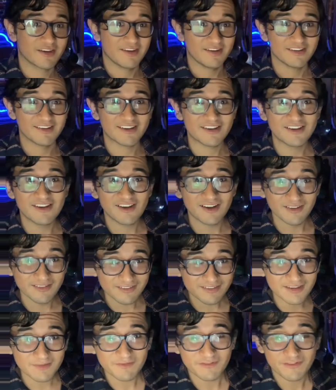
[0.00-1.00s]
the
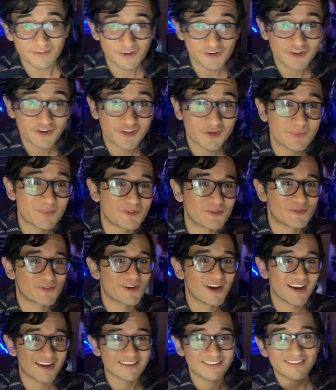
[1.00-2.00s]
concept for human
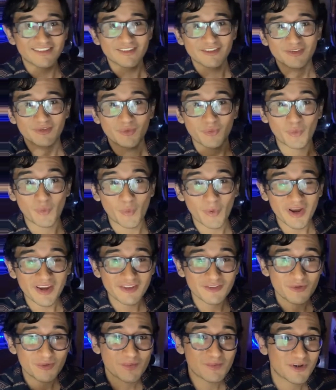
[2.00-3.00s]
rights is way
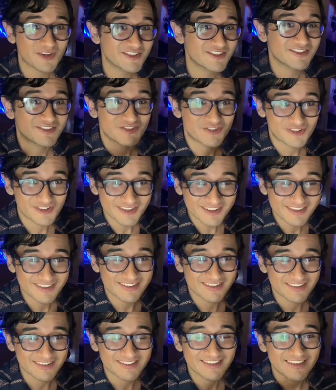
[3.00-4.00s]
too much
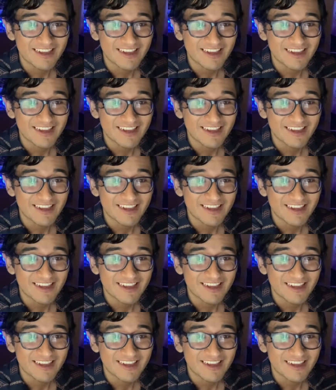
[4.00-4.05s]
interesting